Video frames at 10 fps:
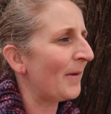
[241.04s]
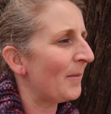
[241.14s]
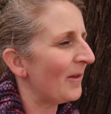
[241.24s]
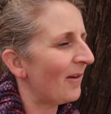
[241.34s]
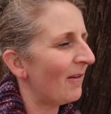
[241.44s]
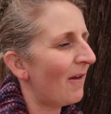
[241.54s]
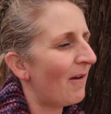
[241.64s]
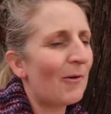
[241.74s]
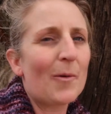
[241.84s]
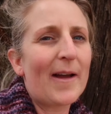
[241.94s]
maybe the
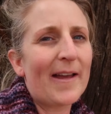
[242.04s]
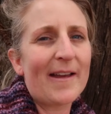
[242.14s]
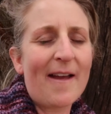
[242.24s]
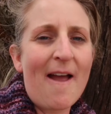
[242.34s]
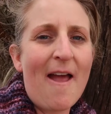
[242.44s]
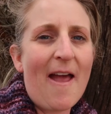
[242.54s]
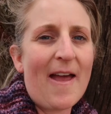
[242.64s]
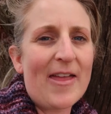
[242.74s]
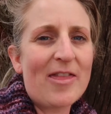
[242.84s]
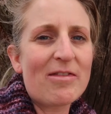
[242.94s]
long way,
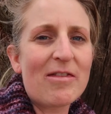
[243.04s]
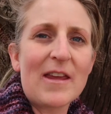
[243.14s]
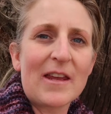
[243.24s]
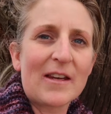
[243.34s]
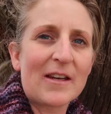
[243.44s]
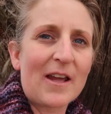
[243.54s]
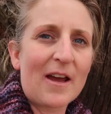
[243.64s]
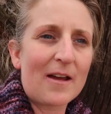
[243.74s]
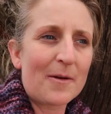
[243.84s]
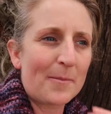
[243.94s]
and then
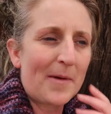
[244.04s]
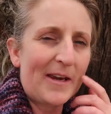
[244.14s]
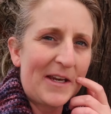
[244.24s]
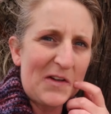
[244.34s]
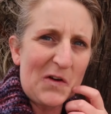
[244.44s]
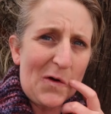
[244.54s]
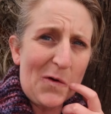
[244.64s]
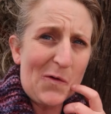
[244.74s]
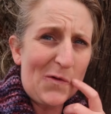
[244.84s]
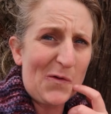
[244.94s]
um, I need to
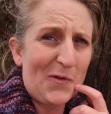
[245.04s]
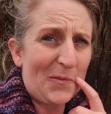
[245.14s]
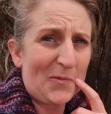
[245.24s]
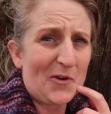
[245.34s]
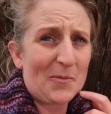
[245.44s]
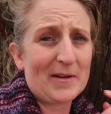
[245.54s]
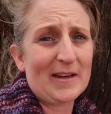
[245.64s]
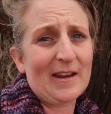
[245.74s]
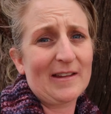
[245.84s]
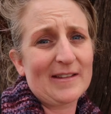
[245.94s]
go do some
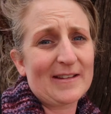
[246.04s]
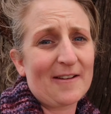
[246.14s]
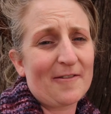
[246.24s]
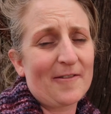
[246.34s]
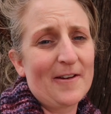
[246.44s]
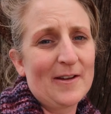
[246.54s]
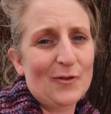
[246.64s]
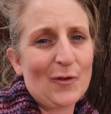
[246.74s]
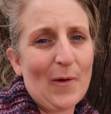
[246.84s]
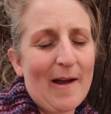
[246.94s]
shopping and stuff.
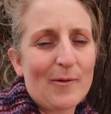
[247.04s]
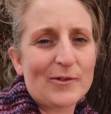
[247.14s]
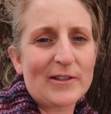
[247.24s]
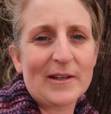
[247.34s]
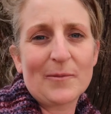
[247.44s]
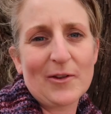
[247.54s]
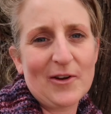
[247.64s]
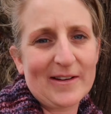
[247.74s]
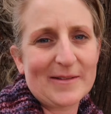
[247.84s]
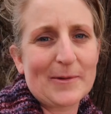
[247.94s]
So I will check in with you
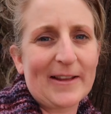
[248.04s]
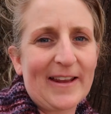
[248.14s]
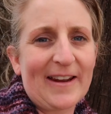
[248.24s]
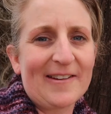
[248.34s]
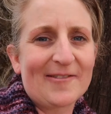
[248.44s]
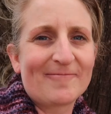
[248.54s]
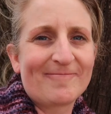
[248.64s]
guys a bit later.